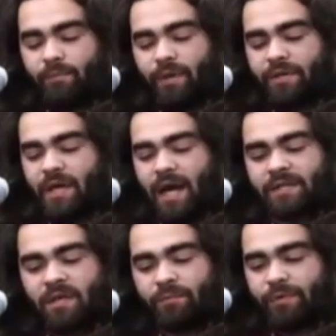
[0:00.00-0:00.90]
But the high
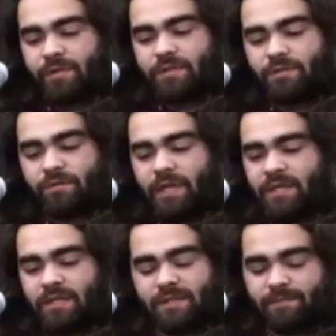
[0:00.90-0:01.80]
top ones, dude, they
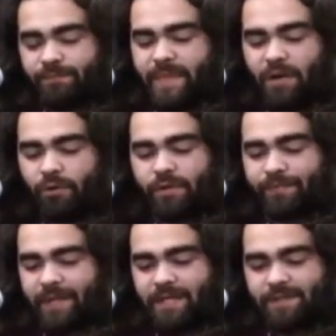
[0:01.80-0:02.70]
just they hold a
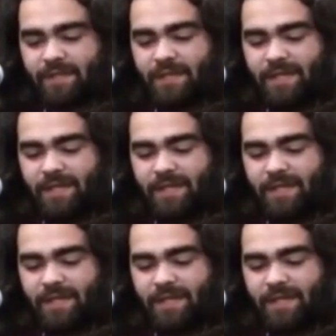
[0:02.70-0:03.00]
place